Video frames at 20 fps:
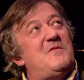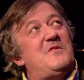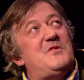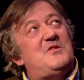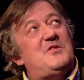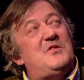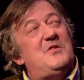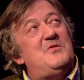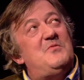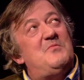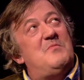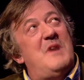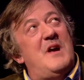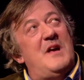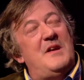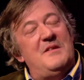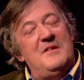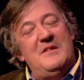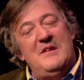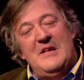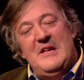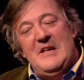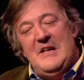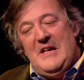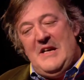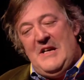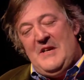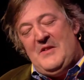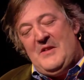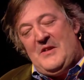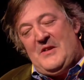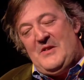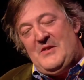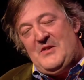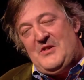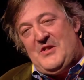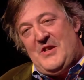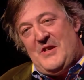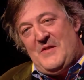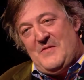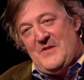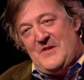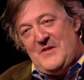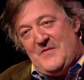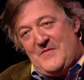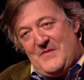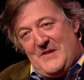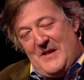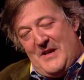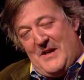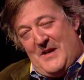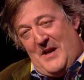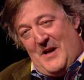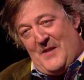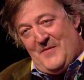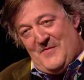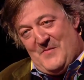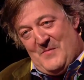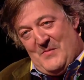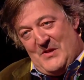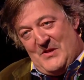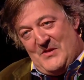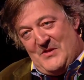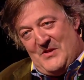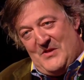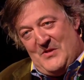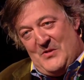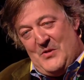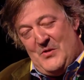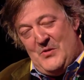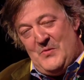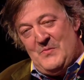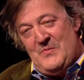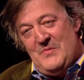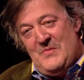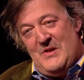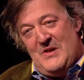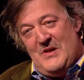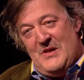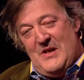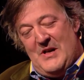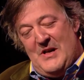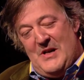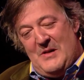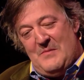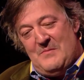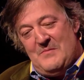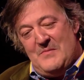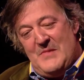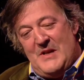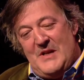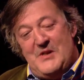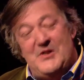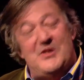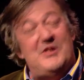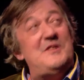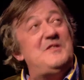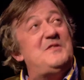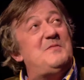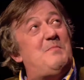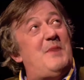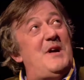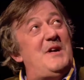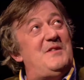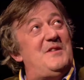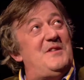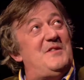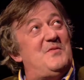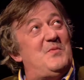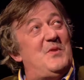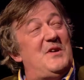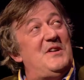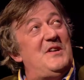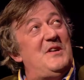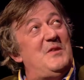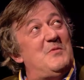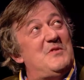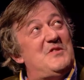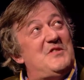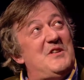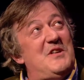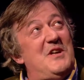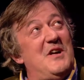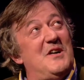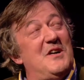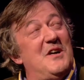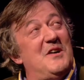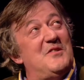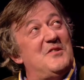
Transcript: of the two men in the Conservative government whom Hitchens bedded when he was a young